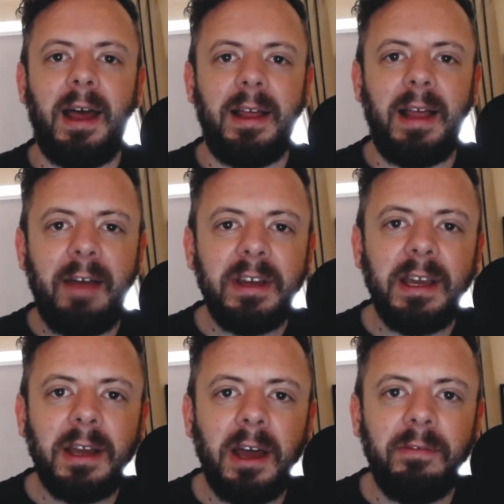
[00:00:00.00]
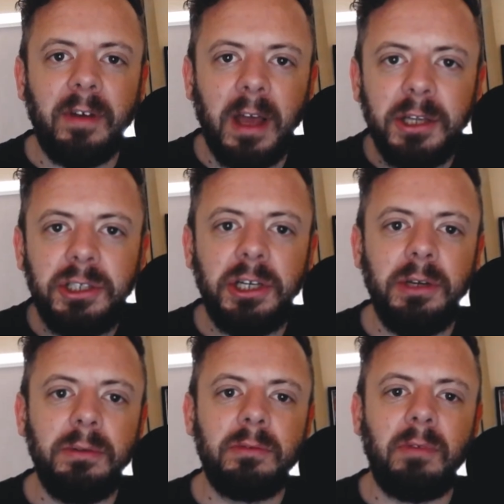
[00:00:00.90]
having a kind of
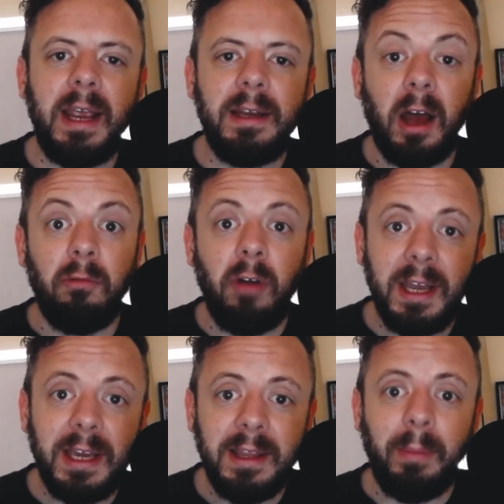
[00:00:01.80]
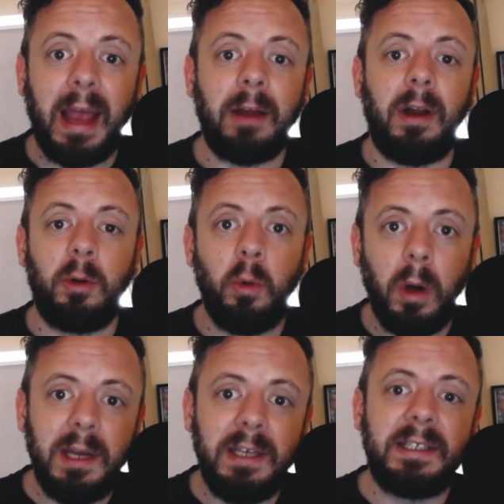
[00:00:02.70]
attuned radar running in the background,
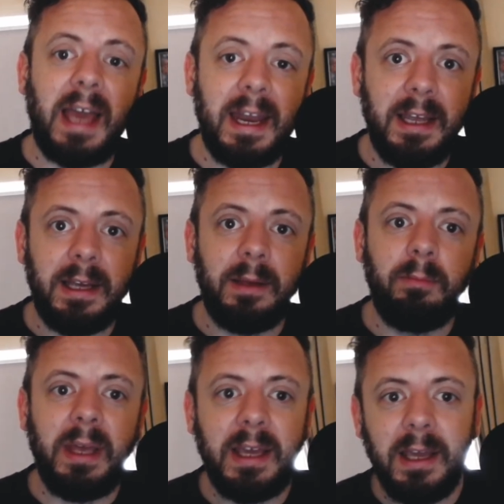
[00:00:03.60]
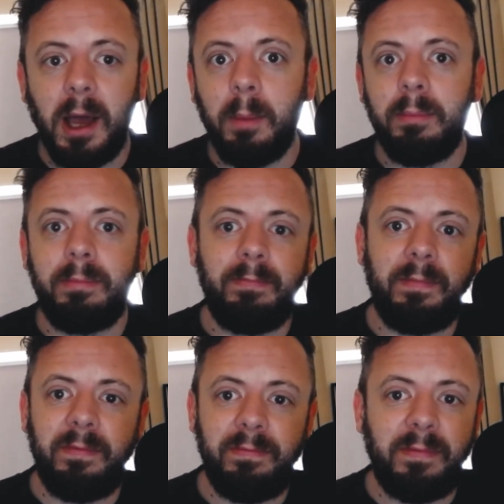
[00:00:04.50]
quietly scanning, picking up
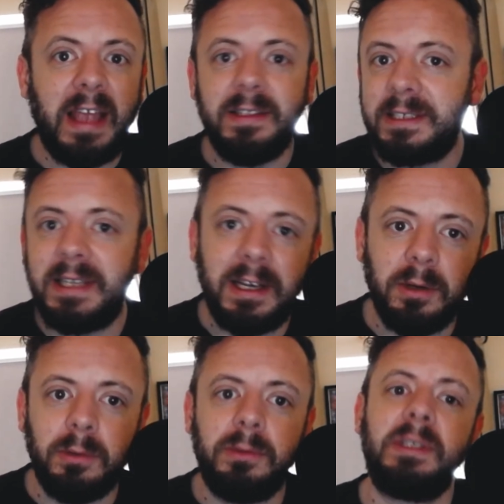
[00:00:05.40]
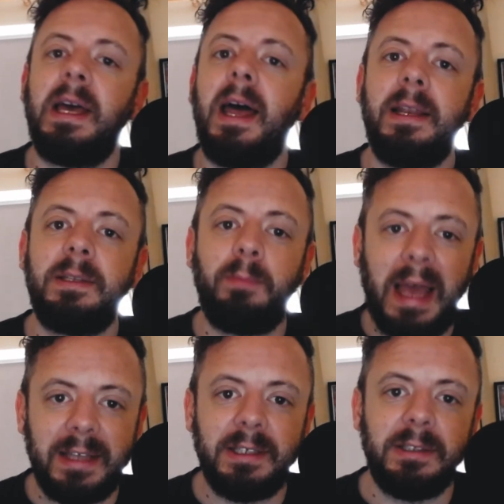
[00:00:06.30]
faint signals and
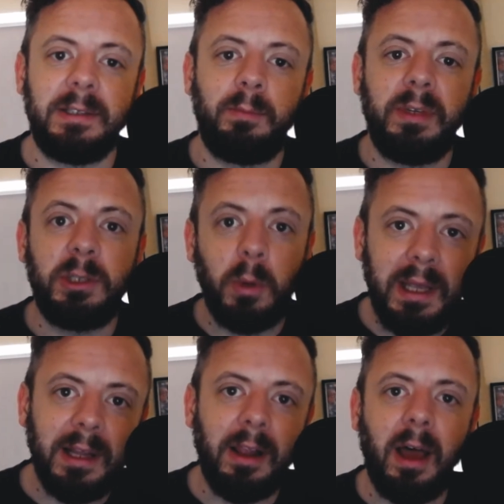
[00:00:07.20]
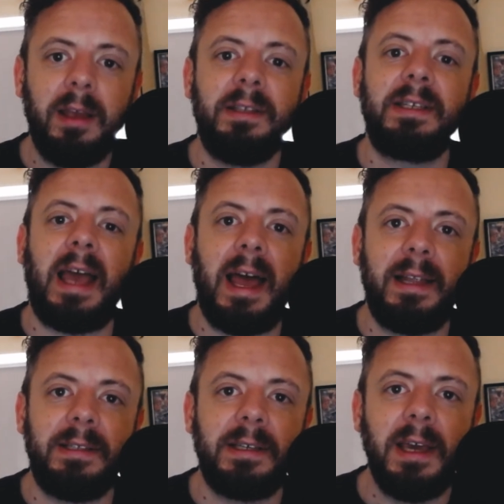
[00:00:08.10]
patterns between the lines
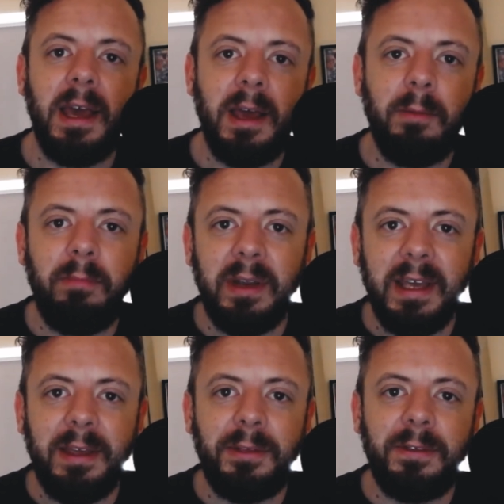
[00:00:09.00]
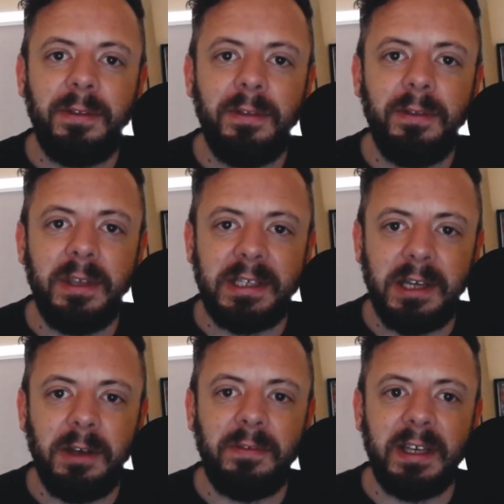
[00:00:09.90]
and beneath the
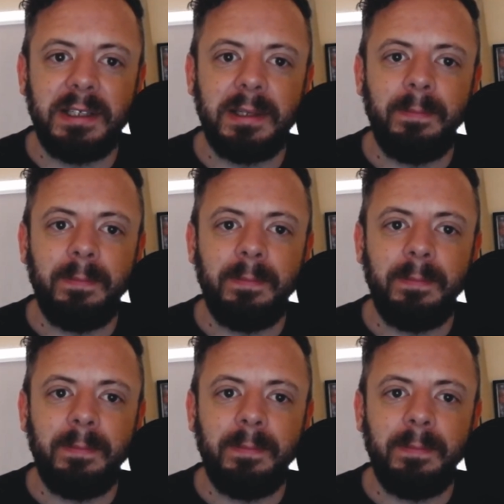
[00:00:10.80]
surface.